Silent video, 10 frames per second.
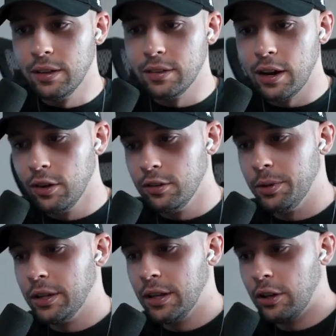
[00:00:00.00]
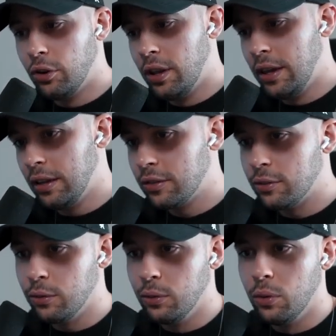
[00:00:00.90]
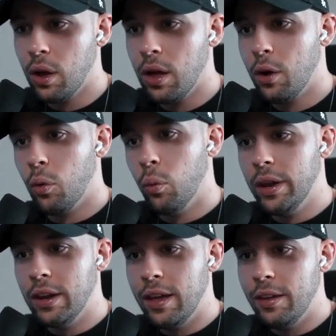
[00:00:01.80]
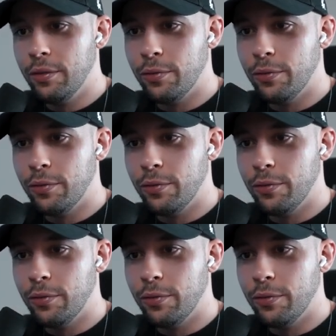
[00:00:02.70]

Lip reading: is they're going to be clicking your link to win a